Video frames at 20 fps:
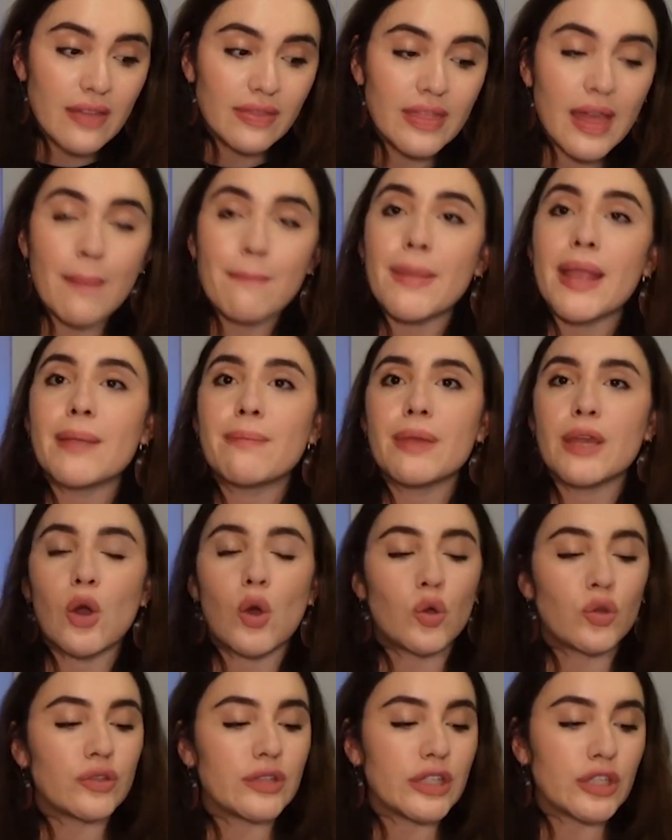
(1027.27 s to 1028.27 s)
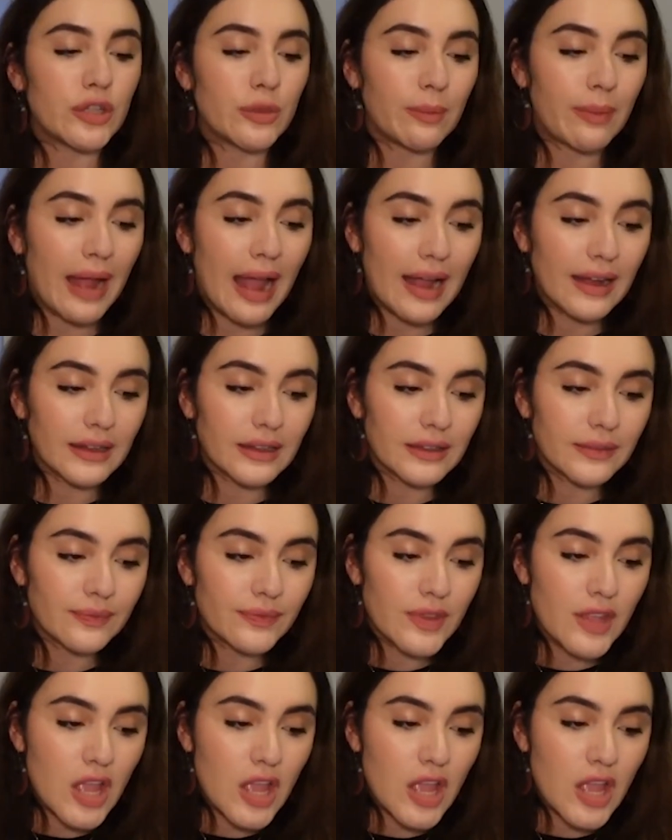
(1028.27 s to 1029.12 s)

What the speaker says: that may be holding you back.